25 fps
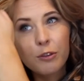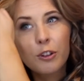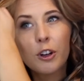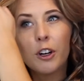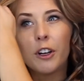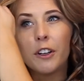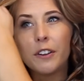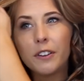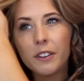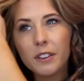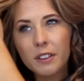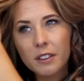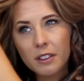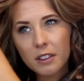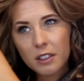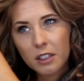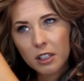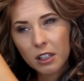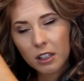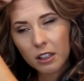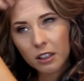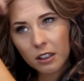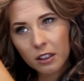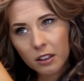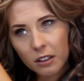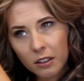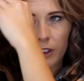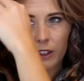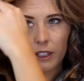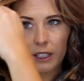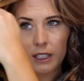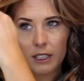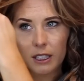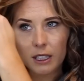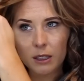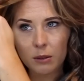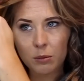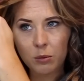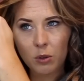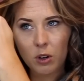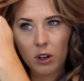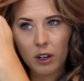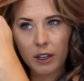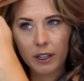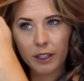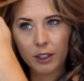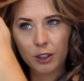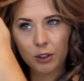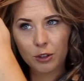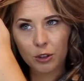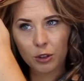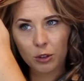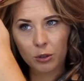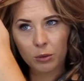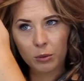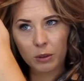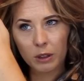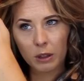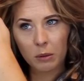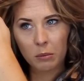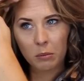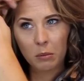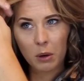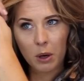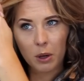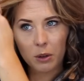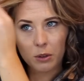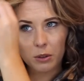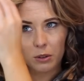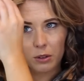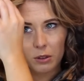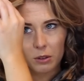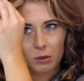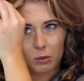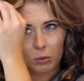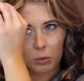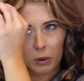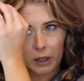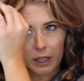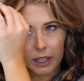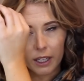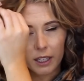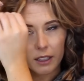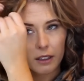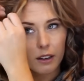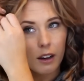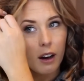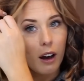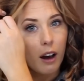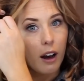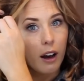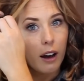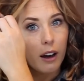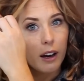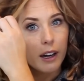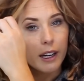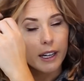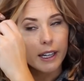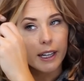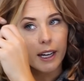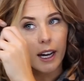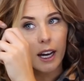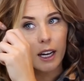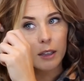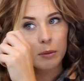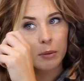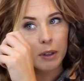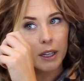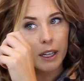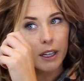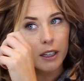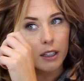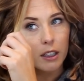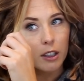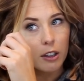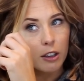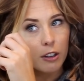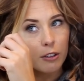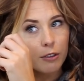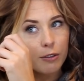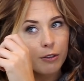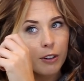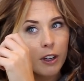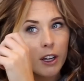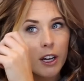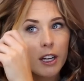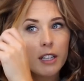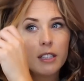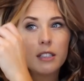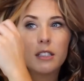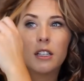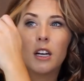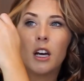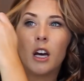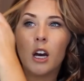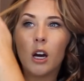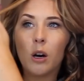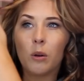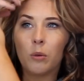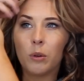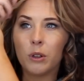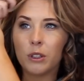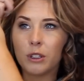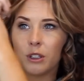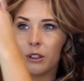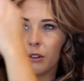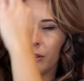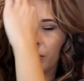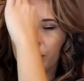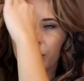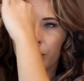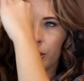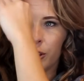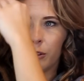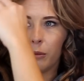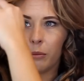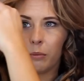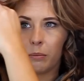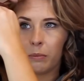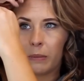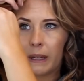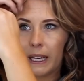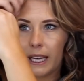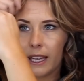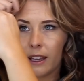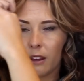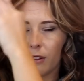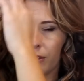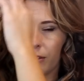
front, this is what I struggled with the most when I had my hair cut at first, was the front bit,